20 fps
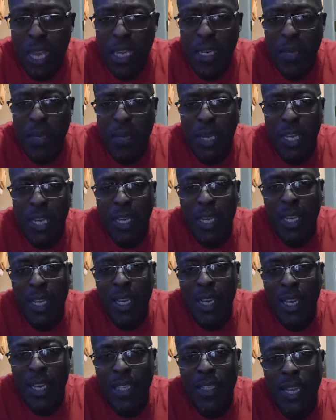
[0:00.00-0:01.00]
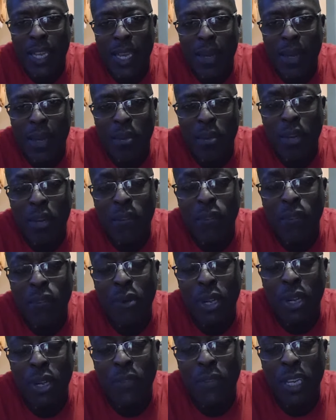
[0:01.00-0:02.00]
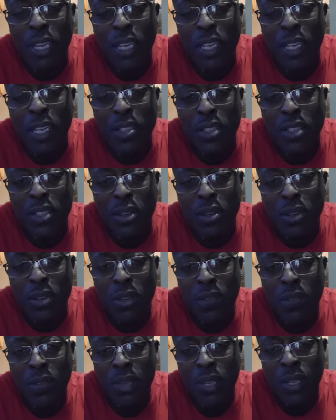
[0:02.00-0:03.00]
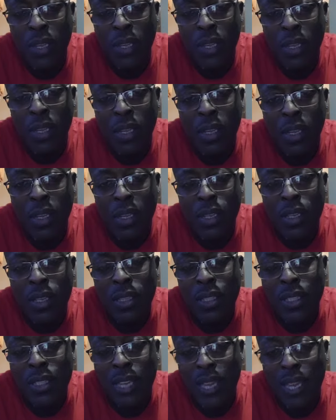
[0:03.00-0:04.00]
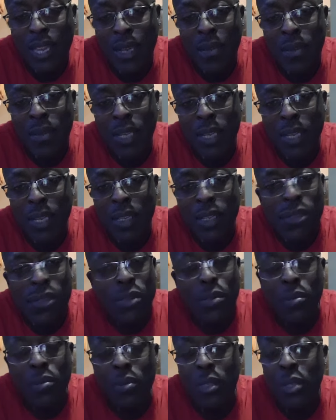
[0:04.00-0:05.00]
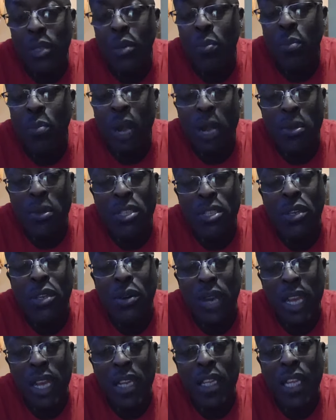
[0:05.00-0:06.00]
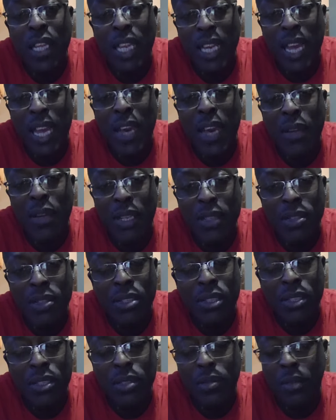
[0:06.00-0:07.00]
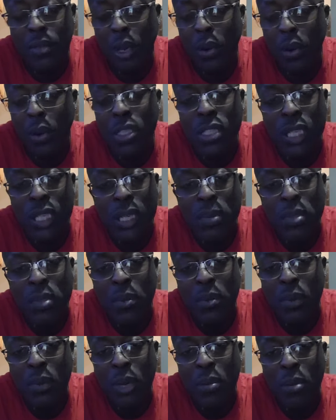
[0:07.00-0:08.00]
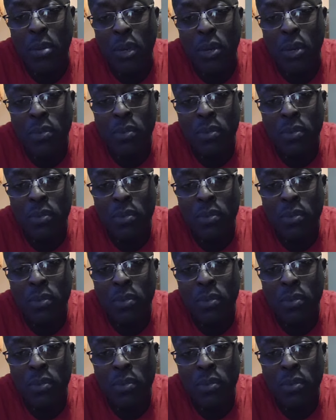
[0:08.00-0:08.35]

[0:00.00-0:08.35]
And I'm like, God damn, bro, at 40 fucking years old? Damn, nigga, you probably should go ahead and lay down and just go to sleep somewhere, bro.